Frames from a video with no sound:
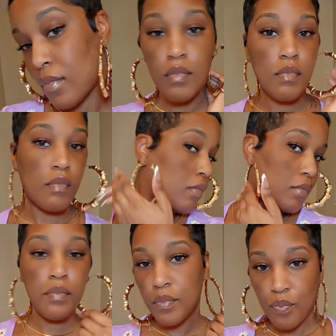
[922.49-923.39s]

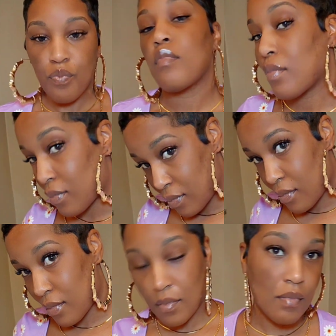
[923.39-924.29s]
So if you're
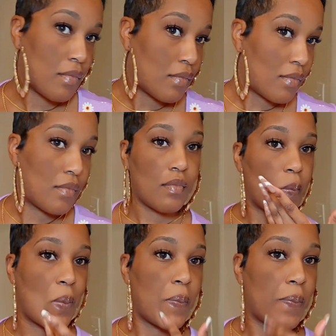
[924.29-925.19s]
brave enough, you
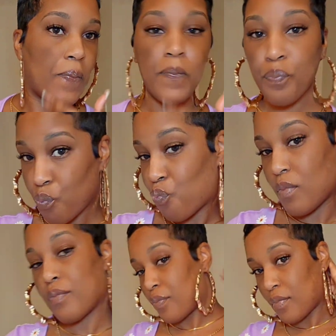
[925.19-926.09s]
can definitely
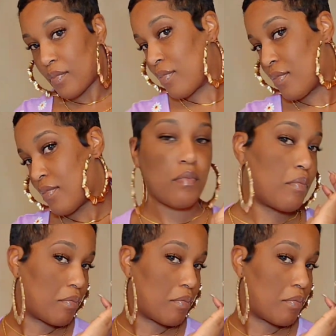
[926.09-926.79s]
try it.